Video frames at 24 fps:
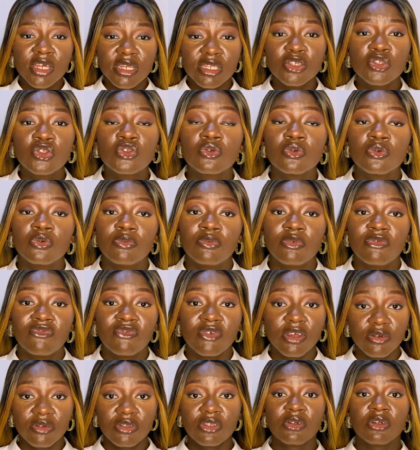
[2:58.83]
to be very
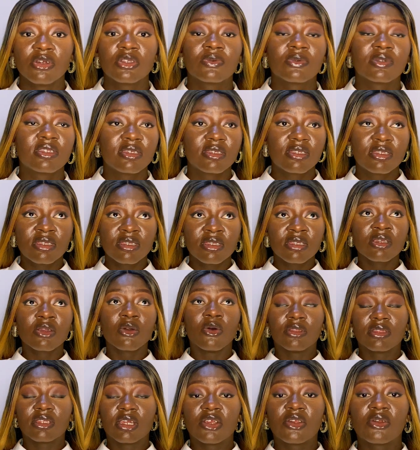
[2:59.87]
serious with this
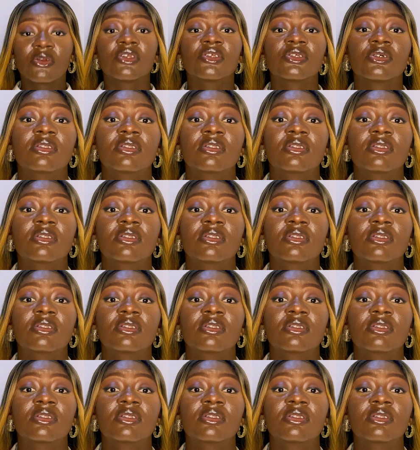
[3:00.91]
content creation